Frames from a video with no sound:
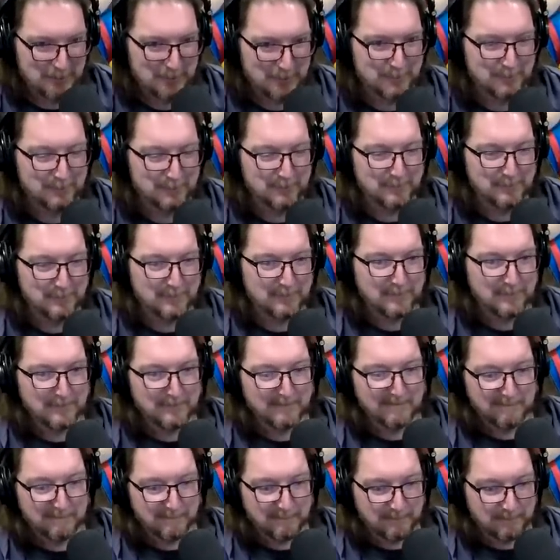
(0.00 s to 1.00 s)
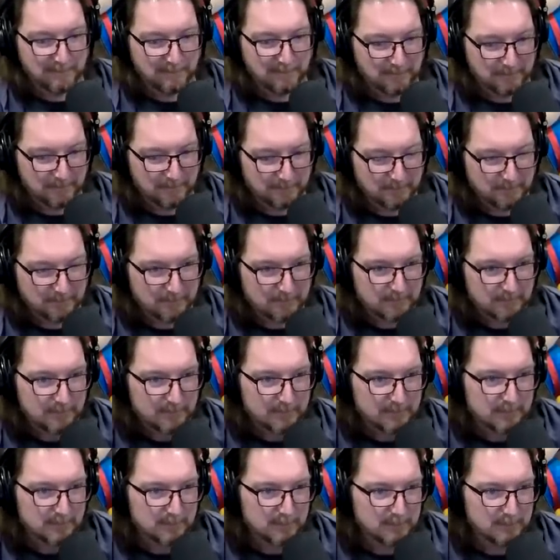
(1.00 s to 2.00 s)

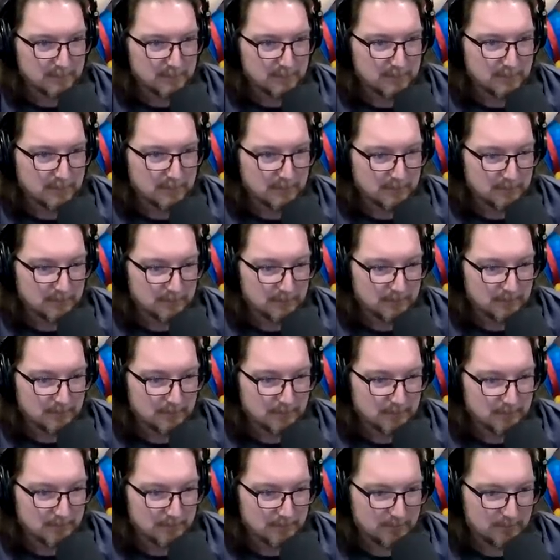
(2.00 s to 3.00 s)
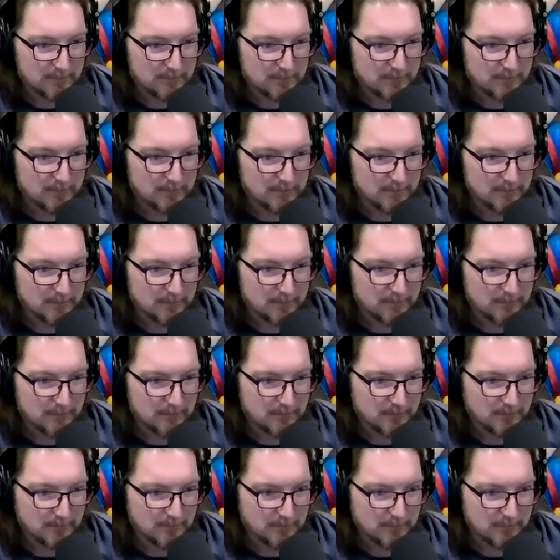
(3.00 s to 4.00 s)

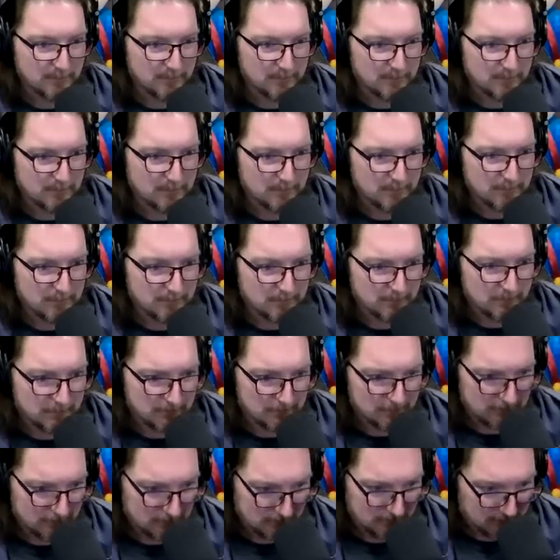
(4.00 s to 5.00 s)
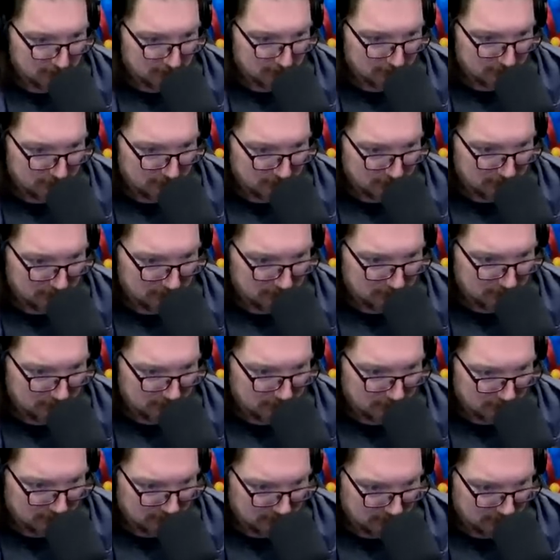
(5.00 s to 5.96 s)
The person shown says nothing.